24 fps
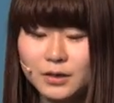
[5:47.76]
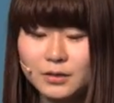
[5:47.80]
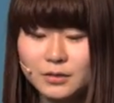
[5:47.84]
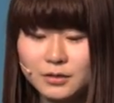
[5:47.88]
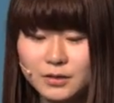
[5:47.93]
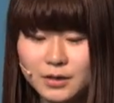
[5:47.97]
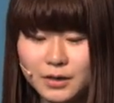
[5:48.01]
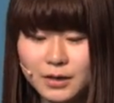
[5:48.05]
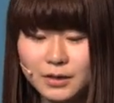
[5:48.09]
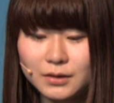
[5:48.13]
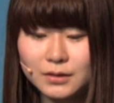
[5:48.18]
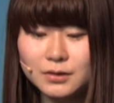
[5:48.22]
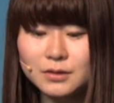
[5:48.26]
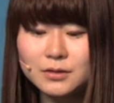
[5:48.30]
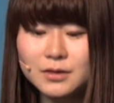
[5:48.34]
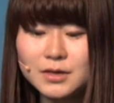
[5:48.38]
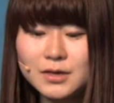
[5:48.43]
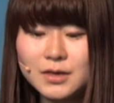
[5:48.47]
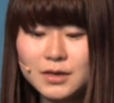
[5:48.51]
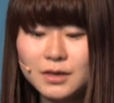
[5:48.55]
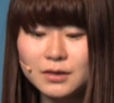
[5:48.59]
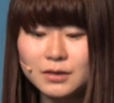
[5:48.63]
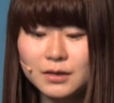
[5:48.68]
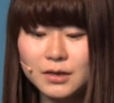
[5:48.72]
Then
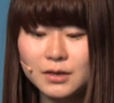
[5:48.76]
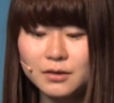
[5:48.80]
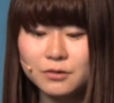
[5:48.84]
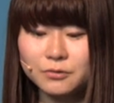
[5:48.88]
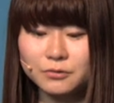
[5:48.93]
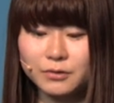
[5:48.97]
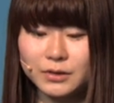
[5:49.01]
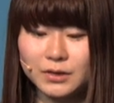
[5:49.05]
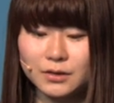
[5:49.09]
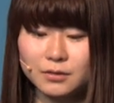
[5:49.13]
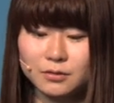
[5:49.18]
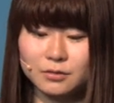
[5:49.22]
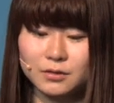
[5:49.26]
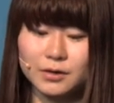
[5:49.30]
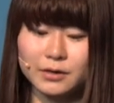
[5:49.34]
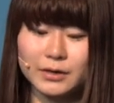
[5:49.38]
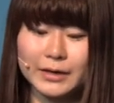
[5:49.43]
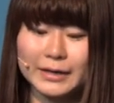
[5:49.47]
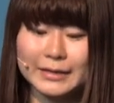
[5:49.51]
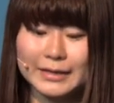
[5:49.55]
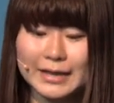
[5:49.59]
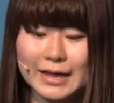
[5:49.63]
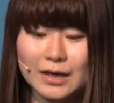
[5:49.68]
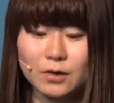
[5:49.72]
they can increase their
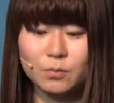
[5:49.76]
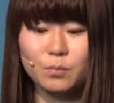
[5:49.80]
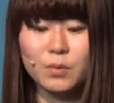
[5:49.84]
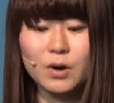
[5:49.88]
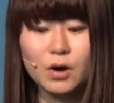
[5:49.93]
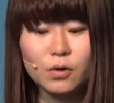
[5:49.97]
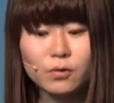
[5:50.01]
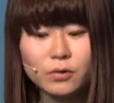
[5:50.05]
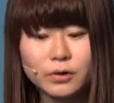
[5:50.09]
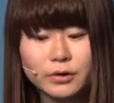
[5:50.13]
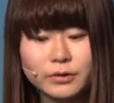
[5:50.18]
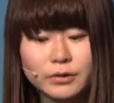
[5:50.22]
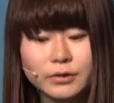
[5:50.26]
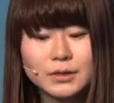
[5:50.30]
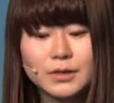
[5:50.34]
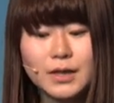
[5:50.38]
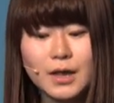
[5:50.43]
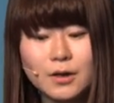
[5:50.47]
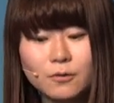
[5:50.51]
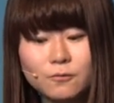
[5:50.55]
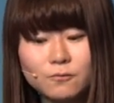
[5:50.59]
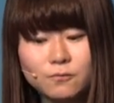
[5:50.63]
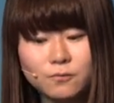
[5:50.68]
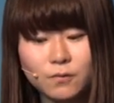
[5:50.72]
attack power
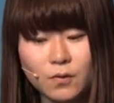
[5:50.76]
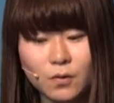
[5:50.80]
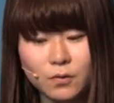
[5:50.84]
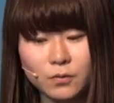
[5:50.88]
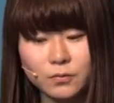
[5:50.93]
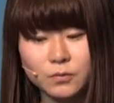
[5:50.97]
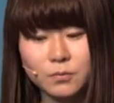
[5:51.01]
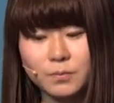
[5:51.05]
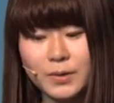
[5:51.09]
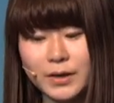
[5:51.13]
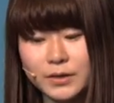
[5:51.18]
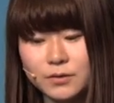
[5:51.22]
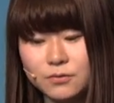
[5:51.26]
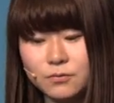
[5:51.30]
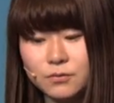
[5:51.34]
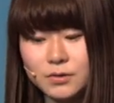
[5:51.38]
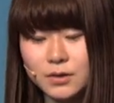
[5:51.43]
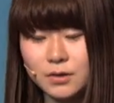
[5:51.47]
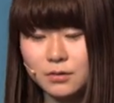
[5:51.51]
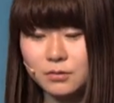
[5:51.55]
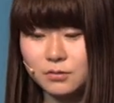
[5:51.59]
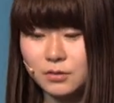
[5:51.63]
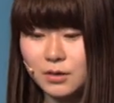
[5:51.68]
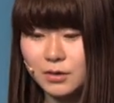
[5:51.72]
tenfold by
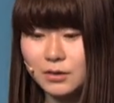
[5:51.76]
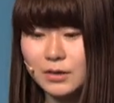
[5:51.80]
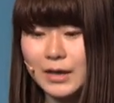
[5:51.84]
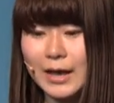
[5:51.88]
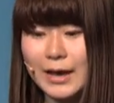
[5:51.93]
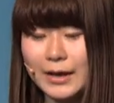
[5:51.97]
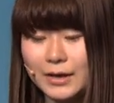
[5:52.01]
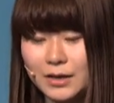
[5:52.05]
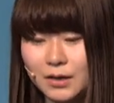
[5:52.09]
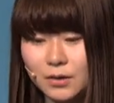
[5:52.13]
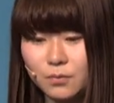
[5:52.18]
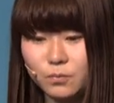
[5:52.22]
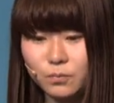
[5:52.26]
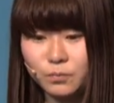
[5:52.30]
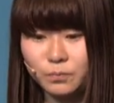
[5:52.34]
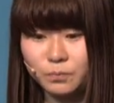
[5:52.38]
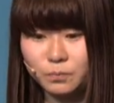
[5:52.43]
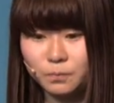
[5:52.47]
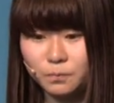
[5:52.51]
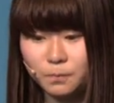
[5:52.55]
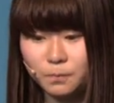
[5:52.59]
using that item.